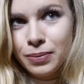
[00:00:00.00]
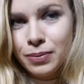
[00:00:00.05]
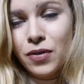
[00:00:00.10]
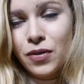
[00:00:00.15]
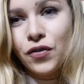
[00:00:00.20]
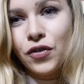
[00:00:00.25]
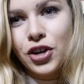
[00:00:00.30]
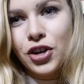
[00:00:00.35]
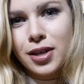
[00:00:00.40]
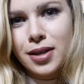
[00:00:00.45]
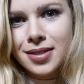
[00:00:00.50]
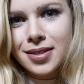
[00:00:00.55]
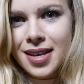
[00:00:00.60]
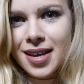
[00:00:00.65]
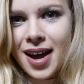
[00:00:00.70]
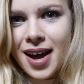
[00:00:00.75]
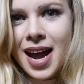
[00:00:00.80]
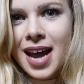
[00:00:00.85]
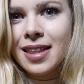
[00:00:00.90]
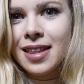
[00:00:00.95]
before you see
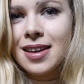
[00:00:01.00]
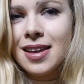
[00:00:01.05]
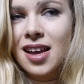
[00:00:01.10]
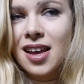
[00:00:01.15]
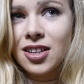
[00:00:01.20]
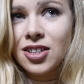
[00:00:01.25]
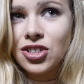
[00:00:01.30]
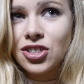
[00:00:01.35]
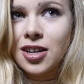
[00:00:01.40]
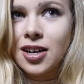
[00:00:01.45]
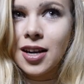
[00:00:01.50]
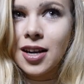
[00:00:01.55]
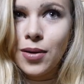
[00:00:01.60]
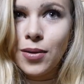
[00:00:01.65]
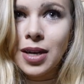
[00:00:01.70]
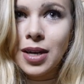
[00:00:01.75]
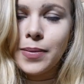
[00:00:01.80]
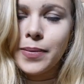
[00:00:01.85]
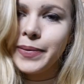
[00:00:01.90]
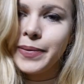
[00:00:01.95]
Kylie because you're going to
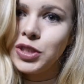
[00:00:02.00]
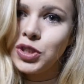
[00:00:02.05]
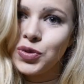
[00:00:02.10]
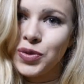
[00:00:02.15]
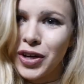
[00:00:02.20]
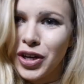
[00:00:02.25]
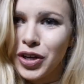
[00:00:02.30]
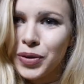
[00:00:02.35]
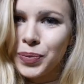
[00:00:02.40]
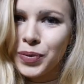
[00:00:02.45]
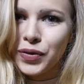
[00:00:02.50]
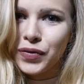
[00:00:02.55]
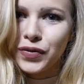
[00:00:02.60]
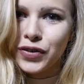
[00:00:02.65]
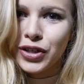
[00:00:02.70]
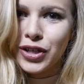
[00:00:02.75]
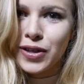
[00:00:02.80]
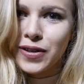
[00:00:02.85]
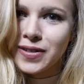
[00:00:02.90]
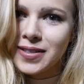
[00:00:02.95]
want to be drunk
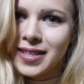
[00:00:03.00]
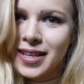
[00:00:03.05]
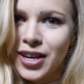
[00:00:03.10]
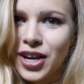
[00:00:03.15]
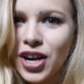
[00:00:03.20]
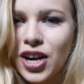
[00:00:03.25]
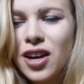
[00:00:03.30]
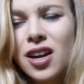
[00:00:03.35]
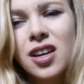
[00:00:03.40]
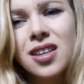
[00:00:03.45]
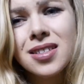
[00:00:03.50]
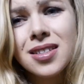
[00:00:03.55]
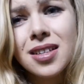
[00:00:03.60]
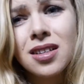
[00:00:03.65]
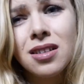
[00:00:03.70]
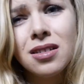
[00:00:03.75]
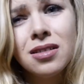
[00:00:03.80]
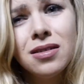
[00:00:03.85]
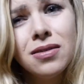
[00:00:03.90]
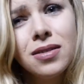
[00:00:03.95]
before you see her because
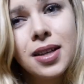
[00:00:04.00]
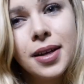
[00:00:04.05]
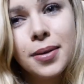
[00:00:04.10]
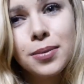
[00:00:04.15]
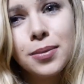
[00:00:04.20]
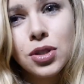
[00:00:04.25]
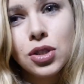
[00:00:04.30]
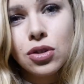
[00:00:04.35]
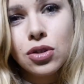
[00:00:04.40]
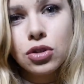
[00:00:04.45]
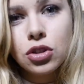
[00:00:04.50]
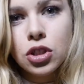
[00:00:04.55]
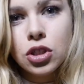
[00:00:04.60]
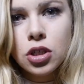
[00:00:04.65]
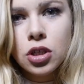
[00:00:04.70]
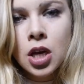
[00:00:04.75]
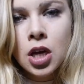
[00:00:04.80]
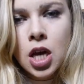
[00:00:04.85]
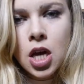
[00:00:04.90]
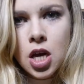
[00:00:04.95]
I don't know what Kim's told you